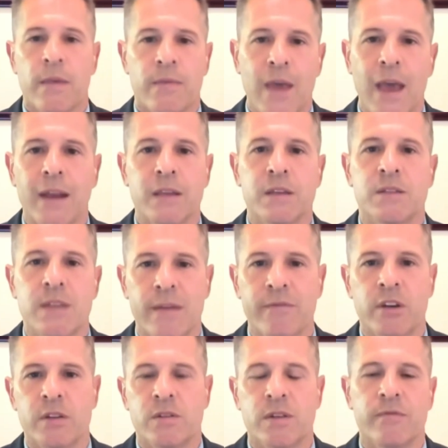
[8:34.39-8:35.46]
that is
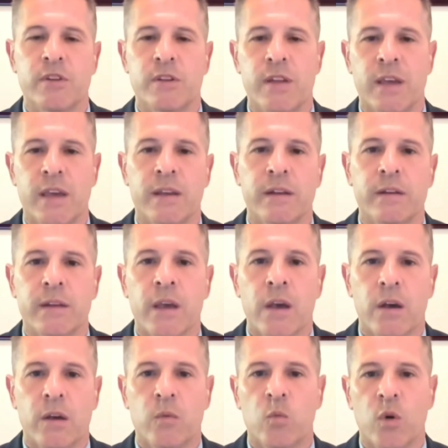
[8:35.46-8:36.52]
evidence of intent
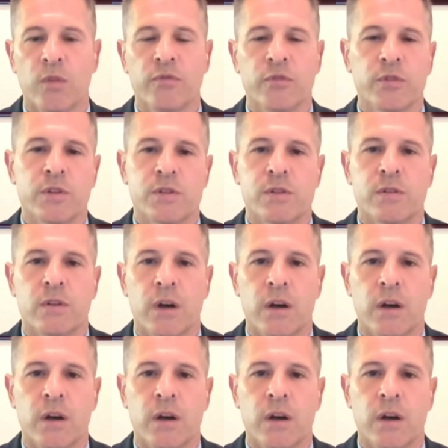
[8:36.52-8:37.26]
and willfulness,